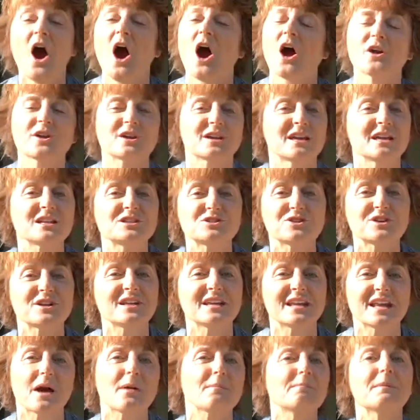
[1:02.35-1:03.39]
Our kids are going to
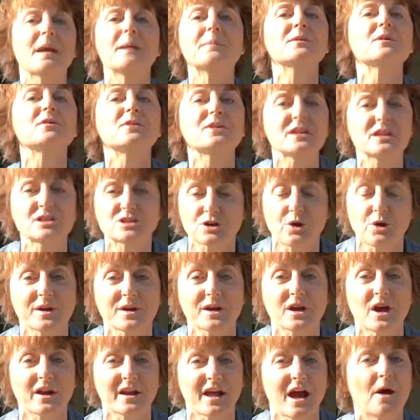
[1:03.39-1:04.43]
get out. Maybe your kids
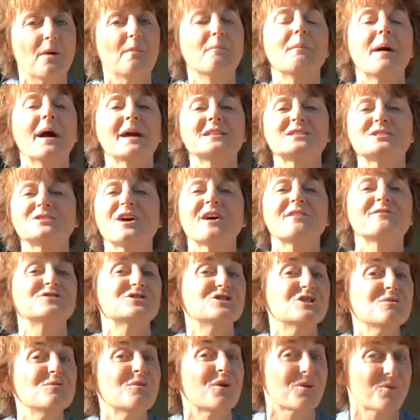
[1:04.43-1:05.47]
got out. Mine still have
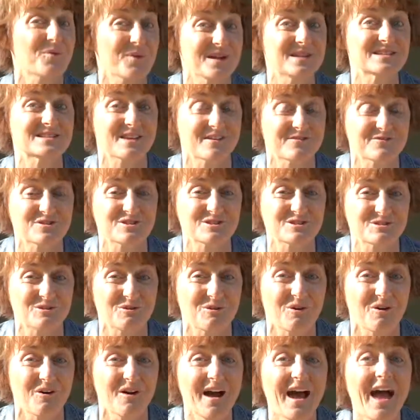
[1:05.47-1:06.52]
2 more weeks left of
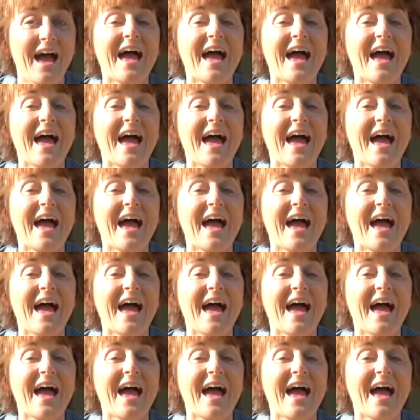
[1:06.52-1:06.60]
school.